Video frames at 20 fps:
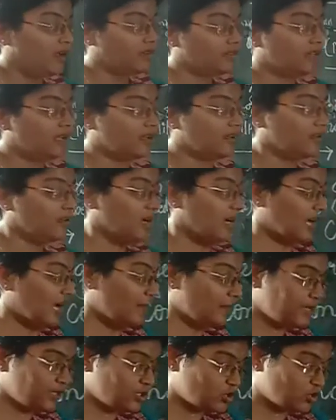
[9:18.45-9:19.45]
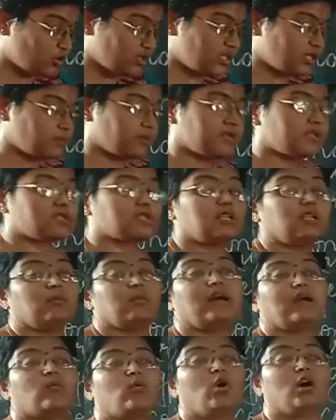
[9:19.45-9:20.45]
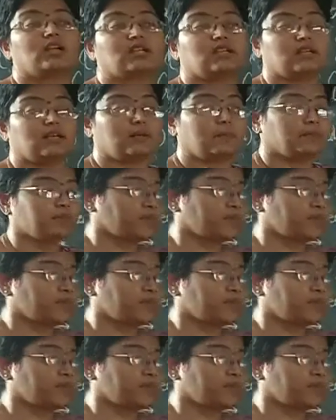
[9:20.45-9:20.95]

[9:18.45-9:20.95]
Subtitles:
Then coming to dispersal by water.